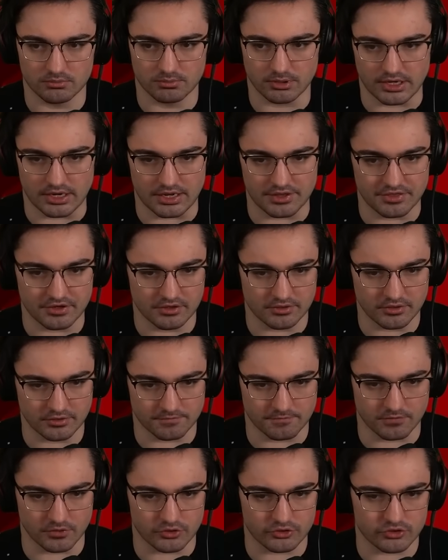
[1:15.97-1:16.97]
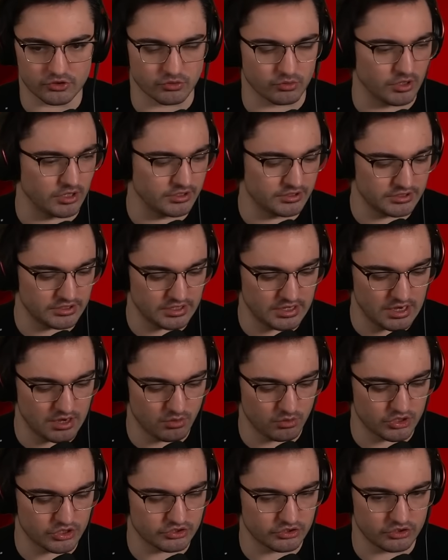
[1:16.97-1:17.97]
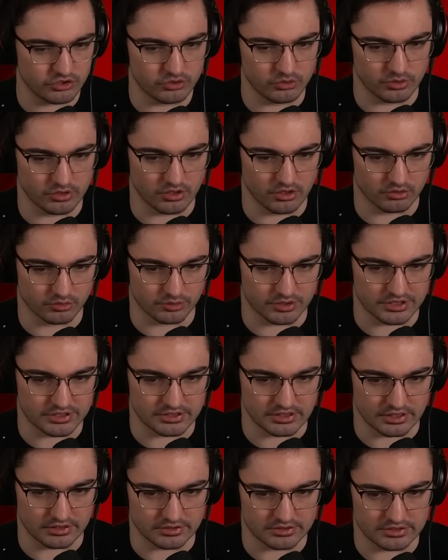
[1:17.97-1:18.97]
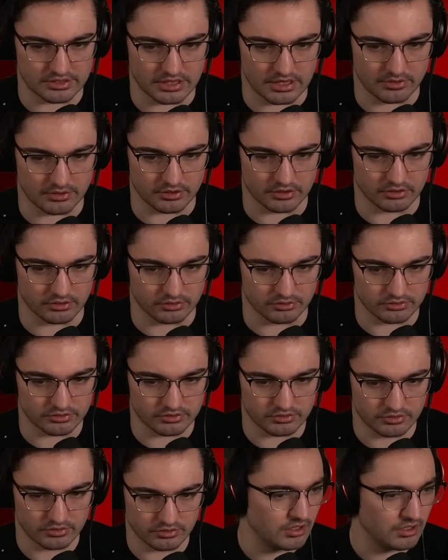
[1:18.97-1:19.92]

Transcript: but I think the first run today, we're just gonna do a no reset and see how it goes.